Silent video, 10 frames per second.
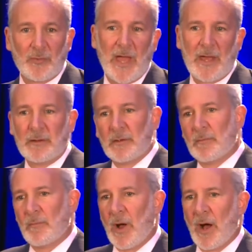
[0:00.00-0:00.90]
We had
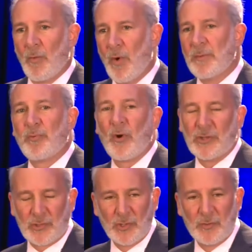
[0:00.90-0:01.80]
uh,
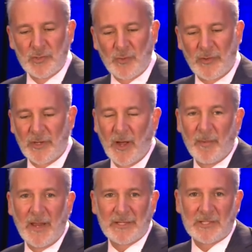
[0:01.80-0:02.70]
1.2 is what the
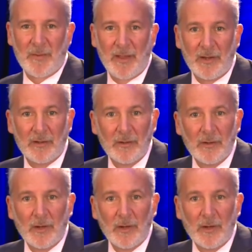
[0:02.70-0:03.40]
government estimated